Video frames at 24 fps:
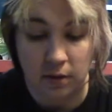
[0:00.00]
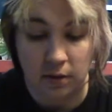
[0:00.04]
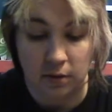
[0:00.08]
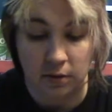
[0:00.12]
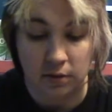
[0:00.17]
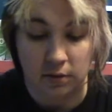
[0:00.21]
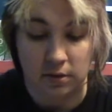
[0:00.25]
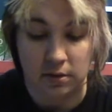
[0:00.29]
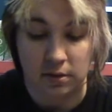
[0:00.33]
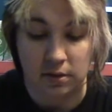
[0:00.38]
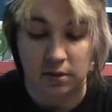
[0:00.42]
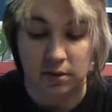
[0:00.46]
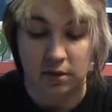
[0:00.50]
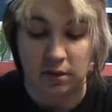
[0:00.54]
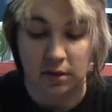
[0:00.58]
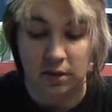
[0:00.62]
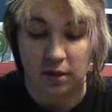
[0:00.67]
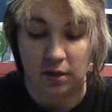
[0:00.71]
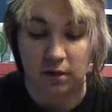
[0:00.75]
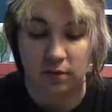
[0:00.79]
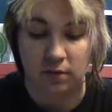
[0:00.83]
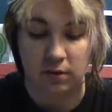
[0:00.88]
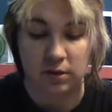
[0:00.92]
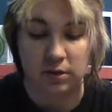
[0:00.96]
This is the
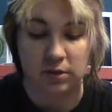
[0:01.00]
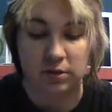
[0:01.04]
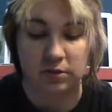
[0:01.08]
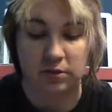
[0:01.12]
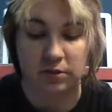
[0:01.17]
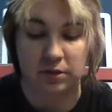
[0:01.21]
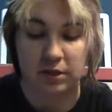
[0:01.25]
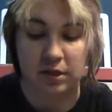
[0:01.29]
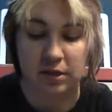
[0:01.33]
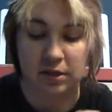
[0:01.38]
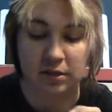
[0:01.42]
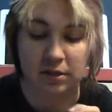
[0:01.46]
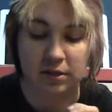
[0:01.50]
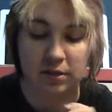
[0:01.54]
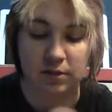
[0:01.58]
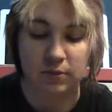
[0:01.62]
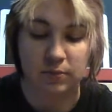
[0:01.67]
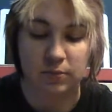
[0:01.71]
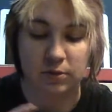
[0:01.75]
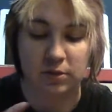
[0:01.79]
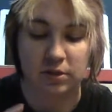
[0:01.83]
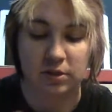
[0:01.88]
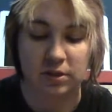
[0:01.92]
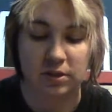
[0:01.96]
Equestria
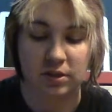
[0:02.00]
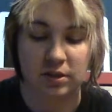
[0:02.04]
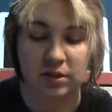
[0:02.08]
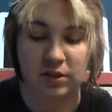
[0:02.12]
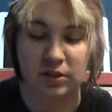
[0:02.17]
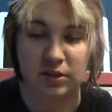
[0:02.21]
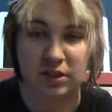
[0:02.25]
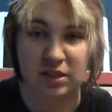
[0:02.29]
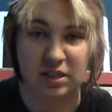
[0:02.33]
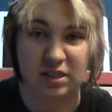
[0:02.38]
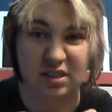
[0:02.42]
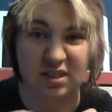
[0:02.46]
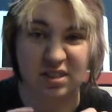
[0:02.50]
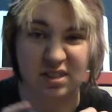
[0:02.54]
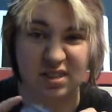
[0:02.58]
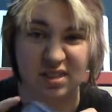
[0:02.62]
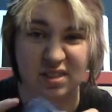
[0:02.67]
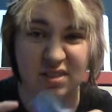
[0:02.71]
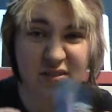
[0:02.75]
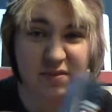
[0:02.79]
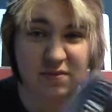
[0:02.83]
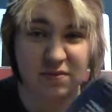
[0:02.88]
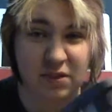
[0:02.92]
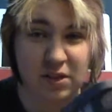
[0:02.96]
Sport Series
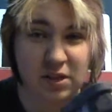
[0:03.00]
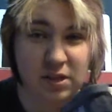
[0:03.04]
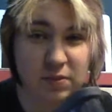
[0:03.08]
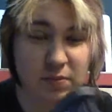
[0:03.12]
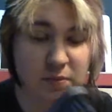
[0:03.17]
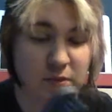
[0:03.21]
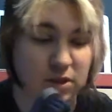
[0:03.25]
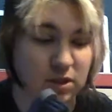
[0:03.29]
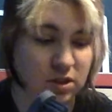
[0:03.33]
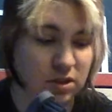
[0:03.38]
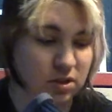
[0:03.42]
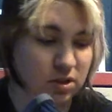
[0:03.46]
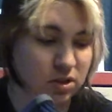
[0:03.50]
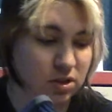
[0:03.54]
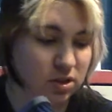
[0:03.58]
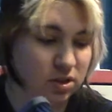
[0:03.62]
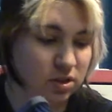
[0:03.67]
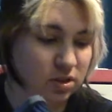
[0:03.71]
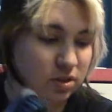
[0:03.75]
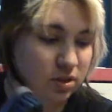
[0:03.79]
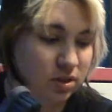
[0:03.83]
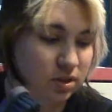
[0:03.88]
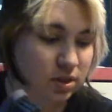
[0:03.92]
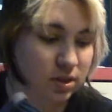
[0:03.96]
face brush,
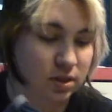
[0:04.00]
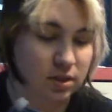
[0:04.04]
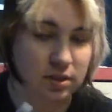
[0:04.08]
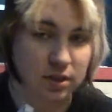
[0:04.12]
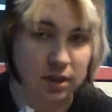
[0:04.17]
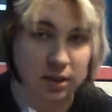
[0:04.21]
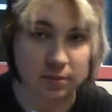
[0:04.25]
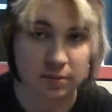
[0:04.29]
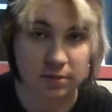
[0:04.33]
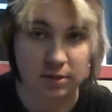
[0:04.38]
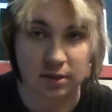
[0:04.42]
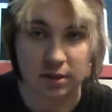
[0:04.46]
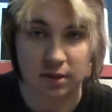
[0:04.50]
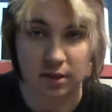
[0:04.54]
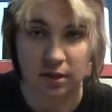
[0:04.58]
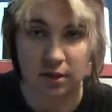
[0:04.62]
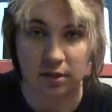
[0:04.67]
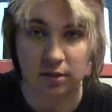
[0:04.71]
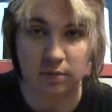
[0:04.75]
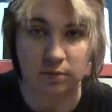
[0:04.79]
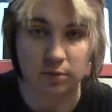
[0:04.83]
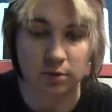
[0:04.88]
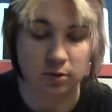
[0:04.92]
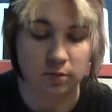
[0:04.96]
same as the
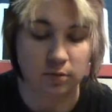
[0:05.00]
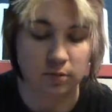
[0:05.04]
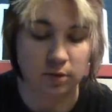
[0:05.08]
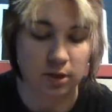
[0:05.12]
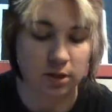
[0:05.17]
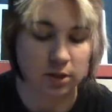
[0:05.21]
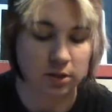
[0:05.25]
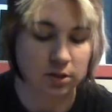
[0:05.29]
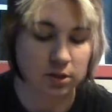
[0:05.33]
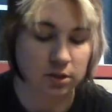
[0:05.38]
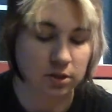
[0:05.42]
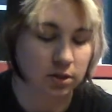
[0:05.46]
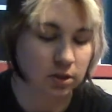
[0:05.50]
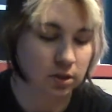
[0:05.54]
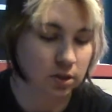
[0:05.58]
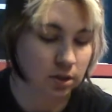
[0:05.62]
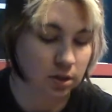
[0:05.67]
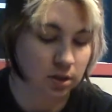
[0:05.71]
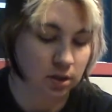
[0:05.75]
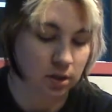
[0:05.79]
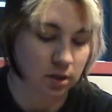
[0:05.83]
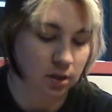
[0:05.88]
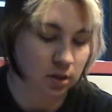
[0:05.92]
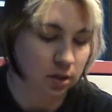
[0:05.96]
other blue brush.
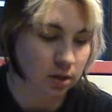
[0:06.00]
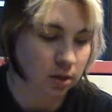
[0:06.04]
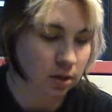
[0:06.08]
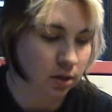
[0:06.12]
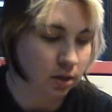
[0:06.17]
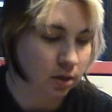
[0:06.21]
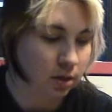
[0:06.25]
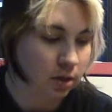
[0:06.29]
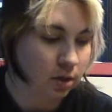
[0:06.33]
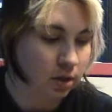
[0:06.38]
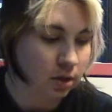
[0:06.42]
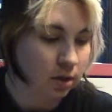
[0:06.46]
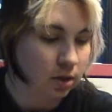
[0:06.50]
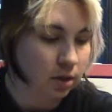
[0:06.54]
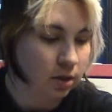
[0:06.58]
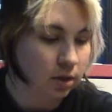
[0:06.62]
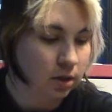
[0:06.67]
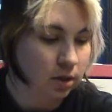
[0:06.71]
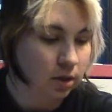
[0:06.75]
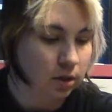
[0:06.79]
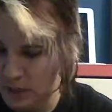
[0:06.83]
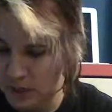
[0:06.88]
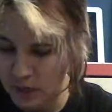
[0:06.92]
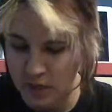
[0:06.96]

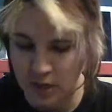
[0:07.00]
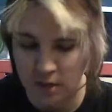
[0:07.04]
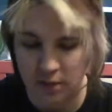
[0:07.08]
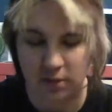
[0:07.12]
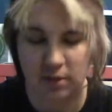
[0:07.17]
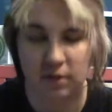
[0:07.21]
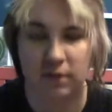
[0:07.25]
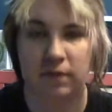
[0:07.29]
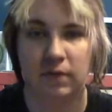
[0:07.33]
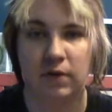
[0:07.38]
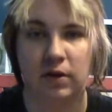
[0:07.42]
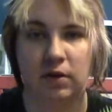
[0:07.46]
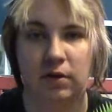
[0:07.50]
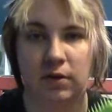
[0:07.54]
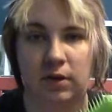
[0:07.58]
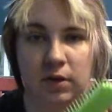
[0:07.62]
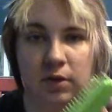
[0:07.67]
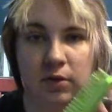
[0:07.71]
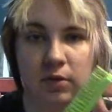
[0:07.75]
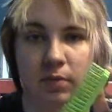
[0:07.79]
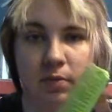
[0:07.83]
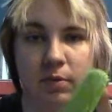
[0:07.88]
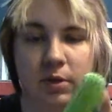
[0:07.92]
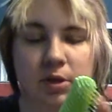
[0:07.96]
It's a fairly
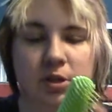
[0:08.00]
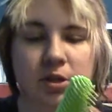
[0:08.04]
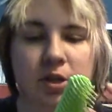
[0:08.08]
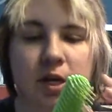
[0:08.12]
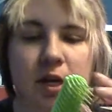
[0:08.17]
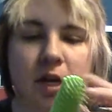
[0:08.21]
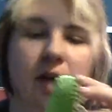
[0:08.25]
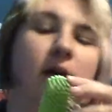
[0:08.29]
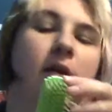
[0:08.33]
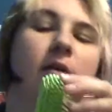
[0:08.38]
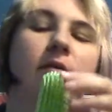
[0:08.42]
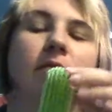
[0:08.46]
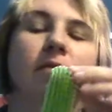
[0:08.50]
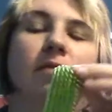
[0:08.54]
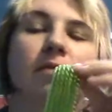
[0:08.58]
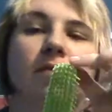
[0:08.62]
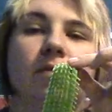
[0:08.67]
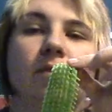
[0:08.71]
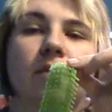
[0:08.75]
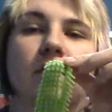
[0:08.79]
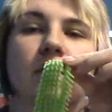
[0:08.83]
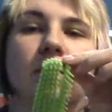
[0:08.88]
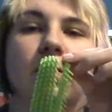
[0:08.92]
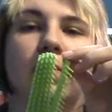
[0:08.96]
new brush I have
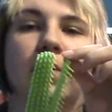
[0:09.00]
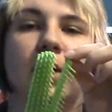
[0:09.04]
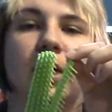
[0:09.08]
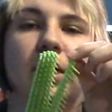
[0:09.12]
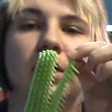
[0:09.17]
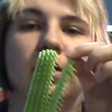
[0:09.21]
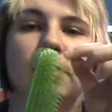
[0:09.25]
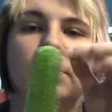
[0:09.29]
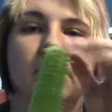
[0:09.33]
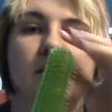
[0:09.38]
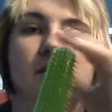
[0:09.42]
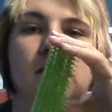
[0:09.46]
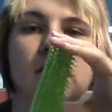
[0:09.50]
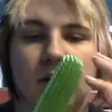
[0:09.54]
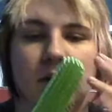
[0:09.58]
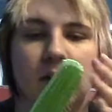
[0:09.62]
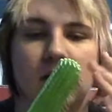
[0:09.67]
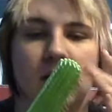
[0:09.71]
for manes.